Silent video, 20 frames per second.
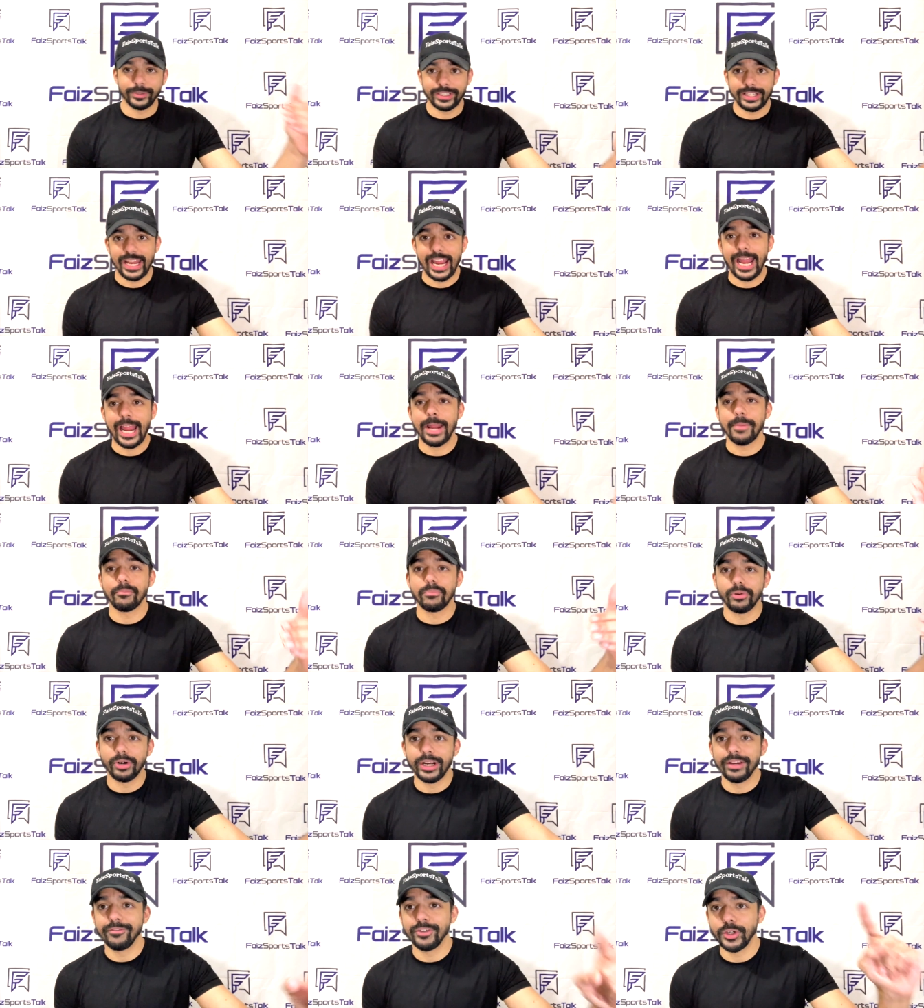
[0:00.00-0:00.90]
game
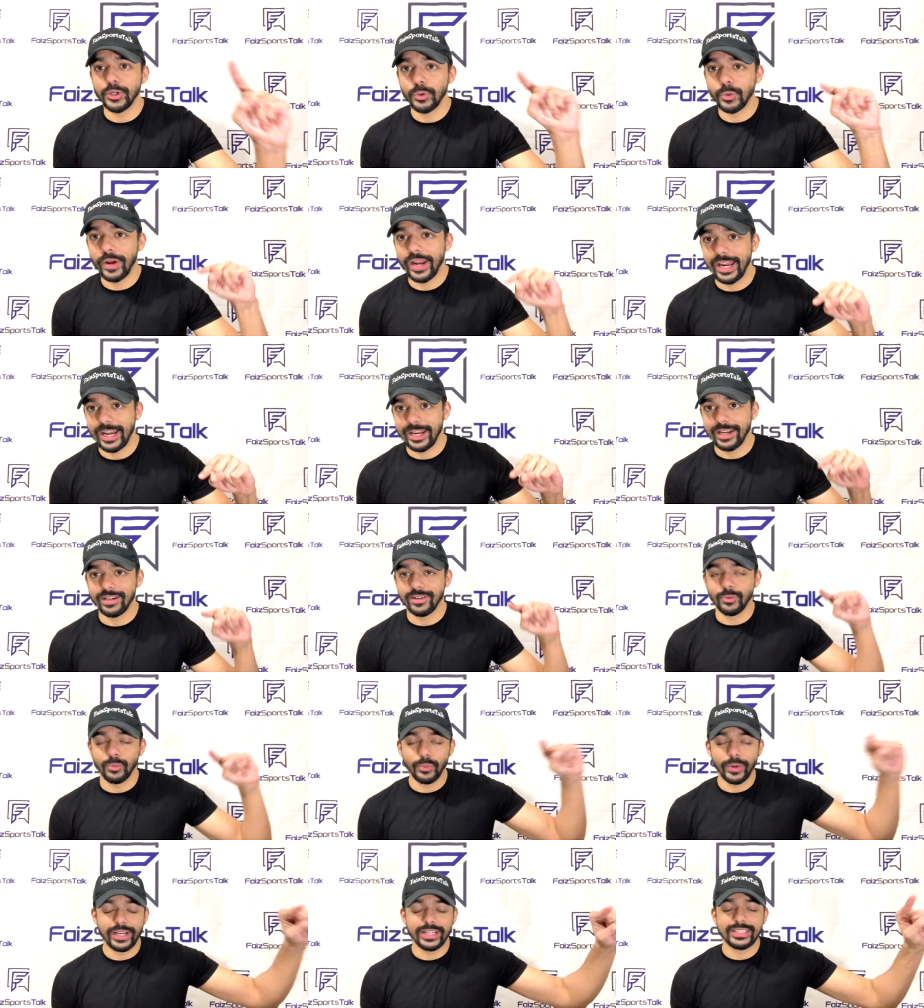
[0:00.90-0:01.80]
preview in
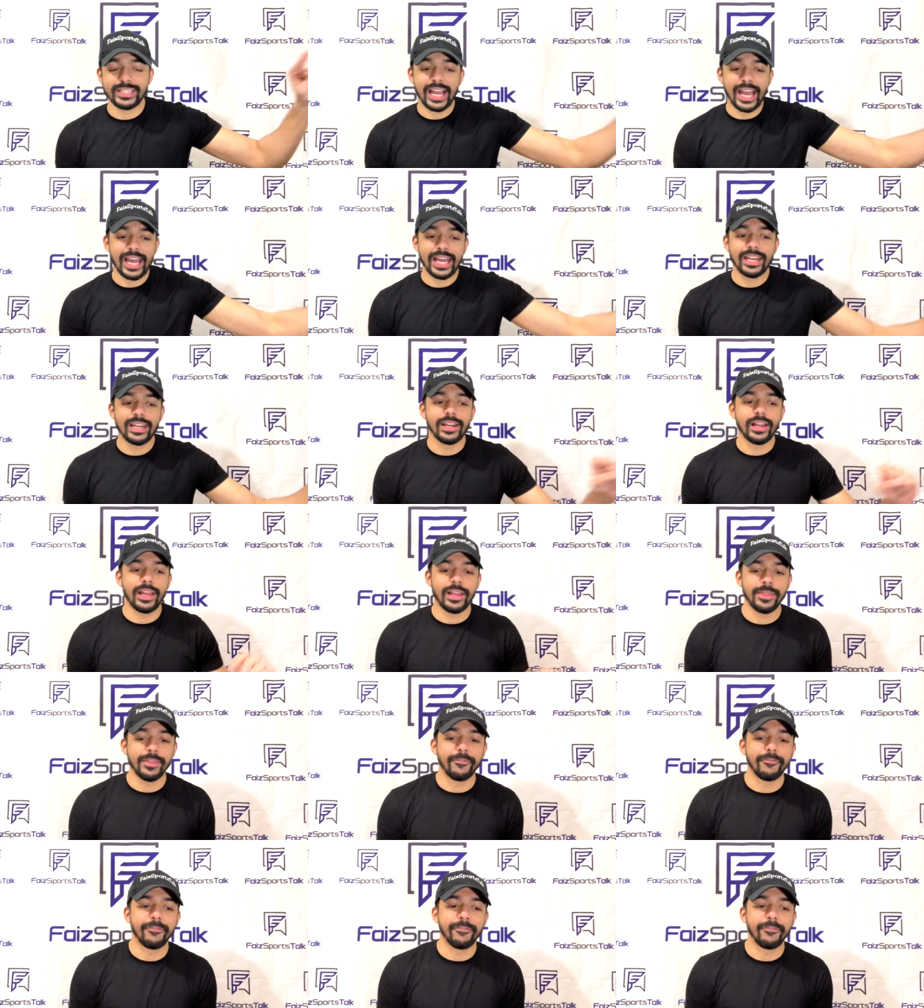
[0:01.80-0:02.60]
week 10, in the